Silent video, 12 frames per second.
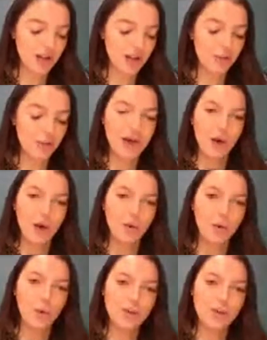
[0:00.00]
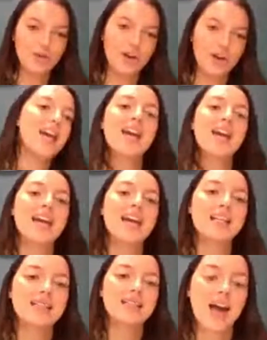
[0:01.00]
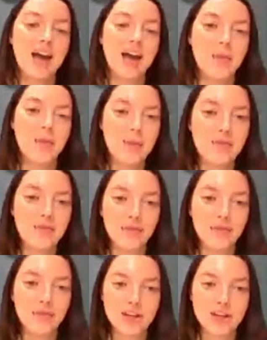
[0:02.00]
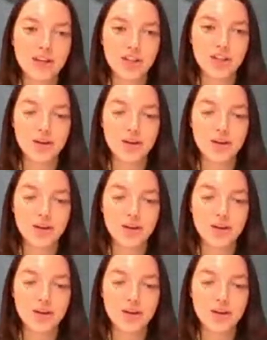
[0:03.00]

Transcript: So what you've got here is a bit of information